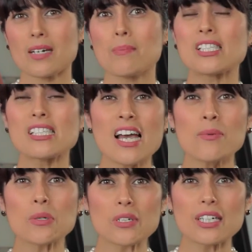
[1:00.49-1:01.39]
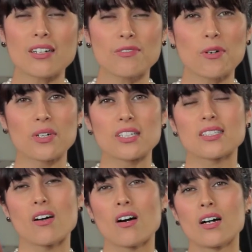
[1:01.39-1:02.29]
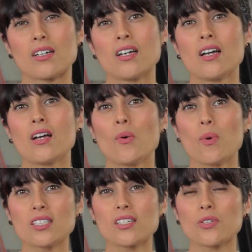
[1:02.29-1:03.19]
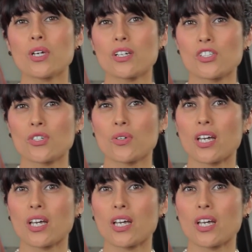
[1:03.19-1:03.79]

But today we're really going to focus on what is it you can do to